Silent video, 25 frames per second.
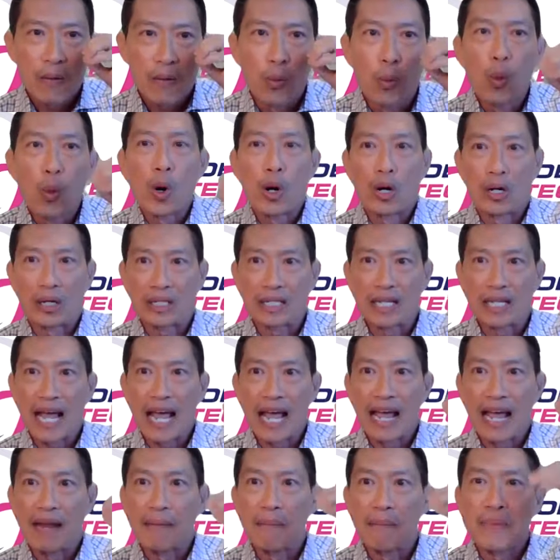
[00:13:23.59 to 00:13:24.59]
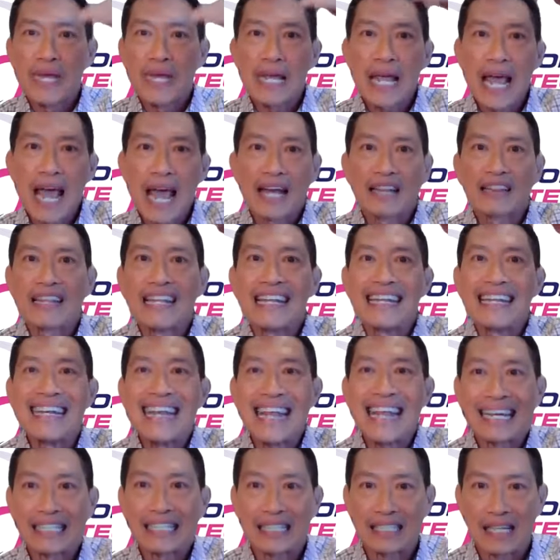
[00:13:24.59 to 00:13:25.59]
work and be at the
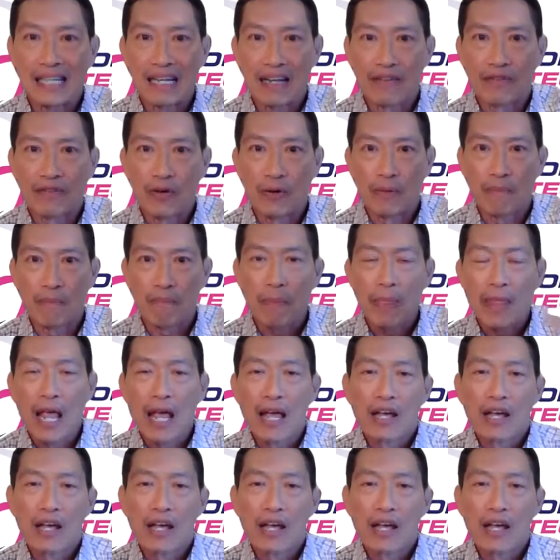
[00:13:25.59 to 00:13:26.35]
next level.